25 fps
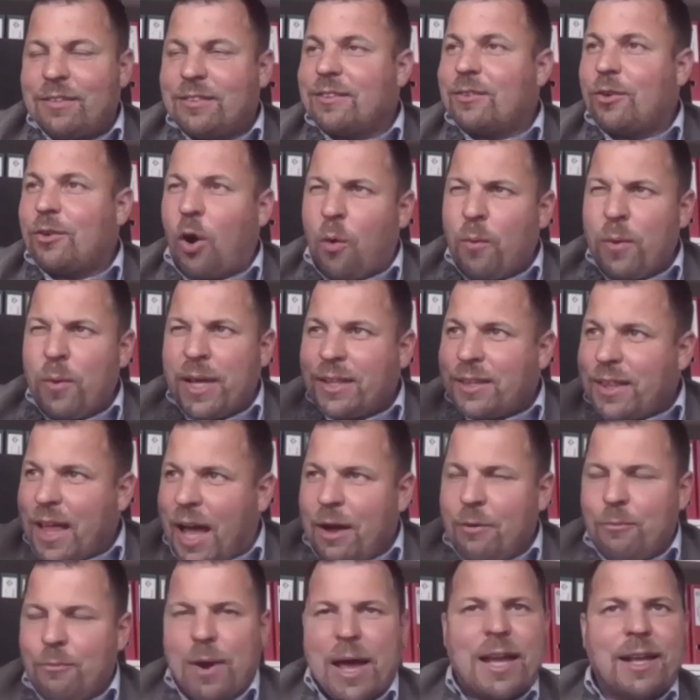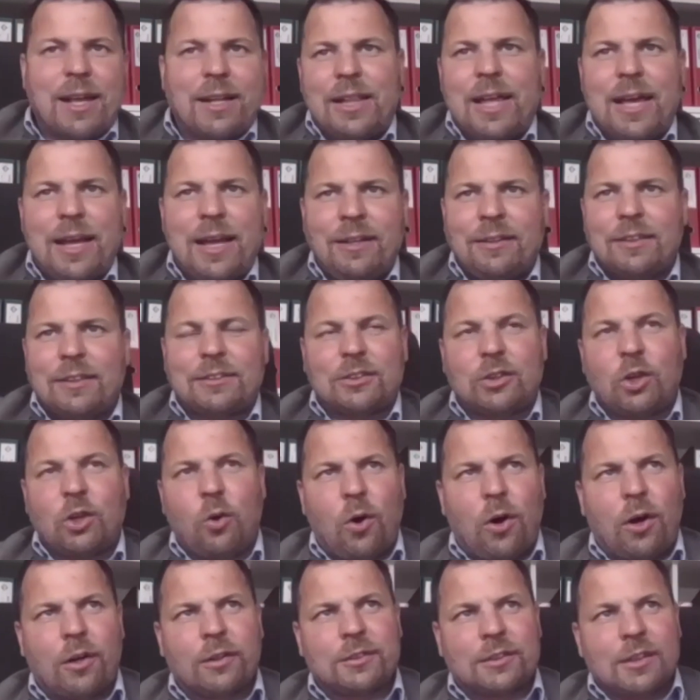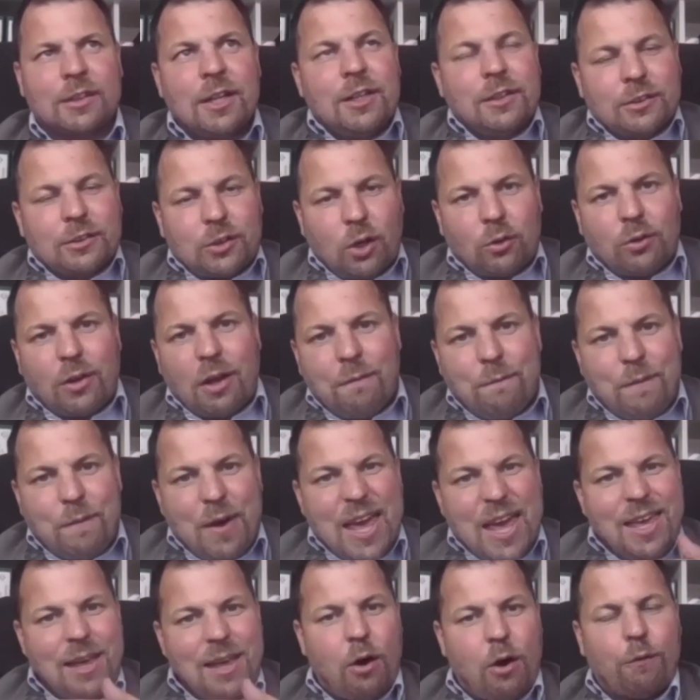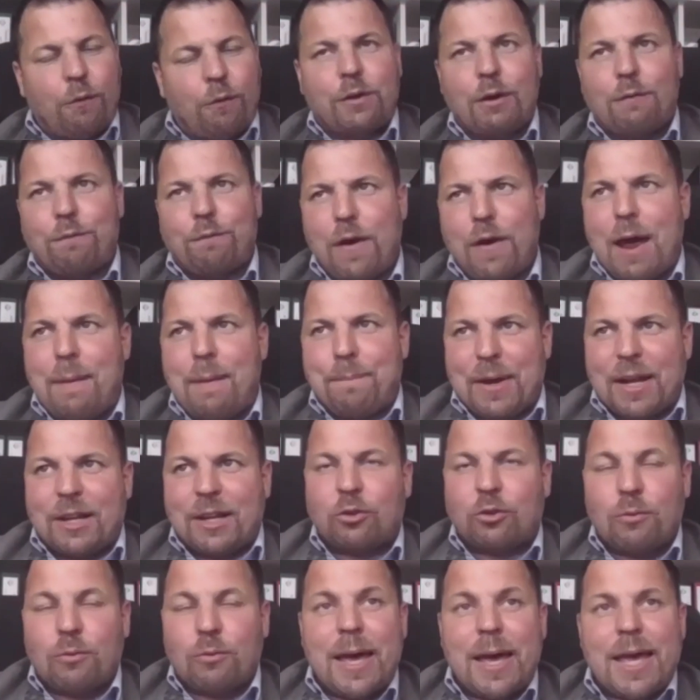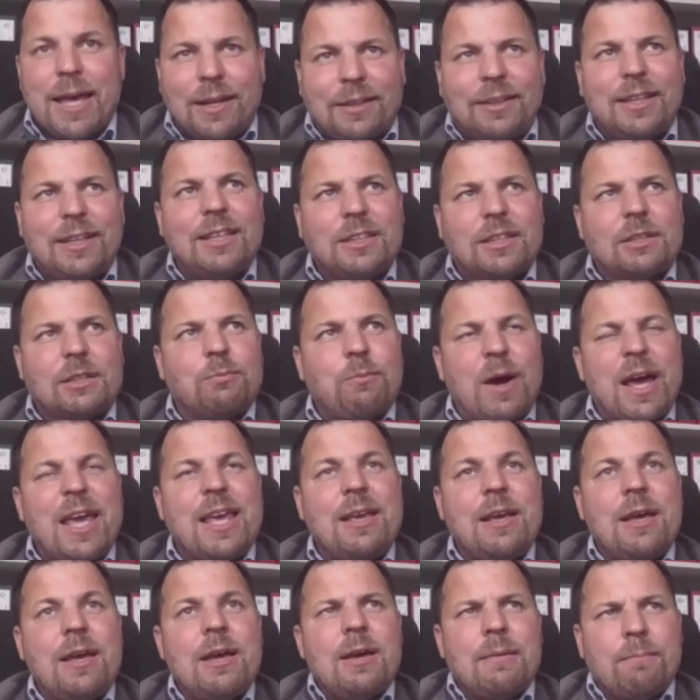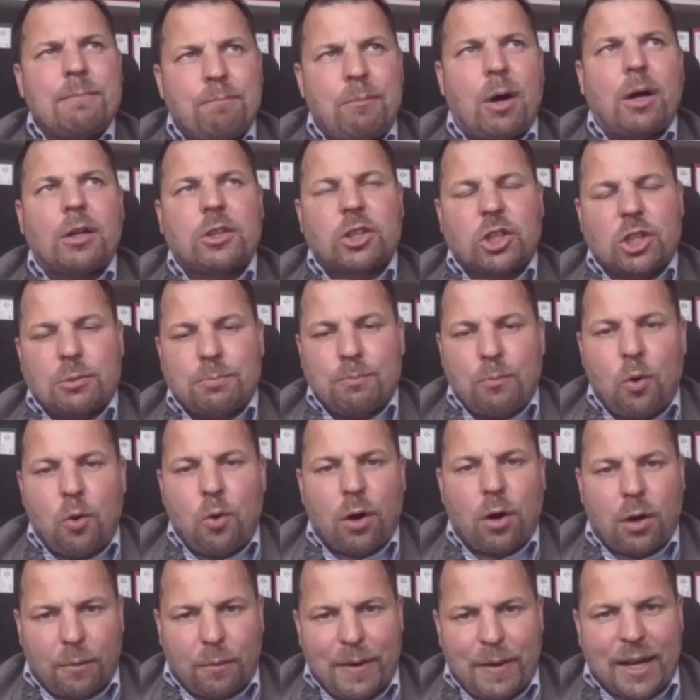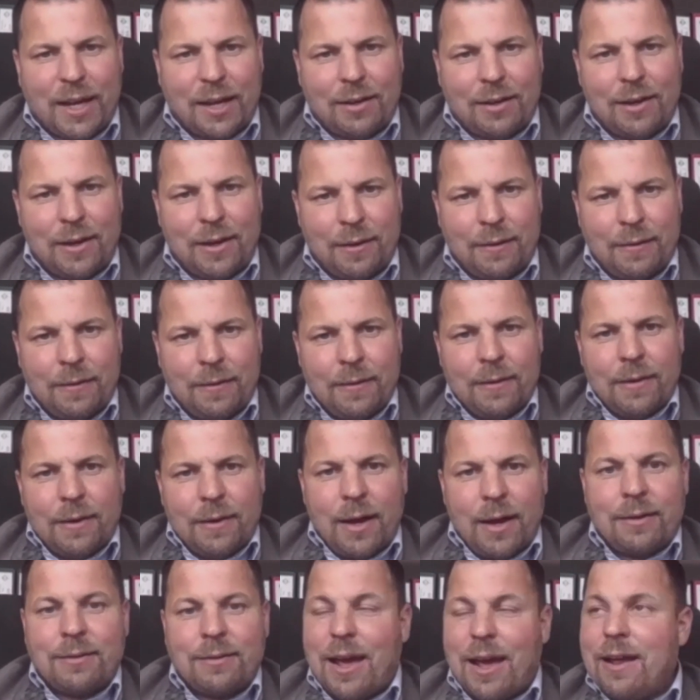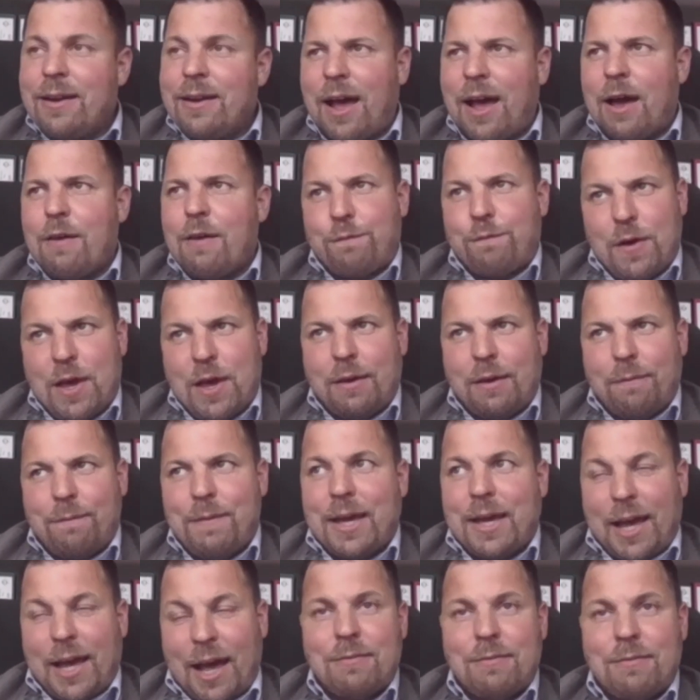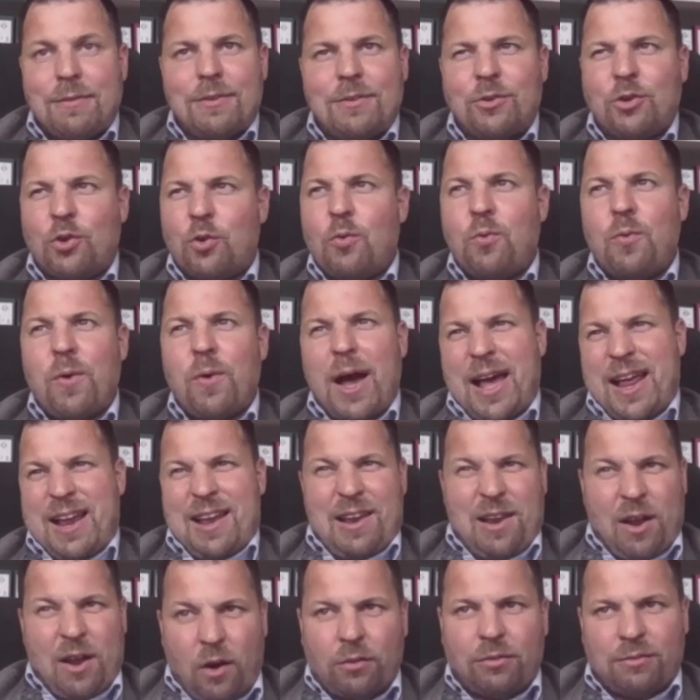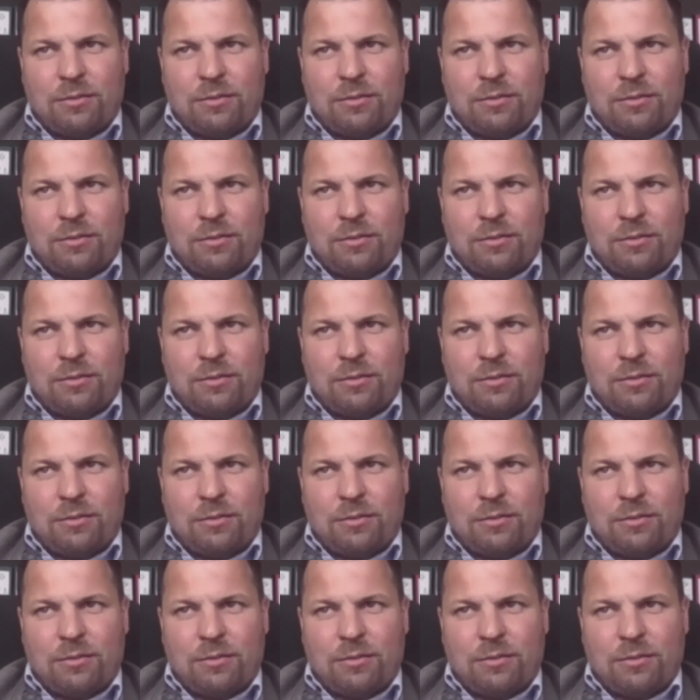going directly in the stores. So the way of the fabric, to make this way much more quickly. And then I think we can do a lot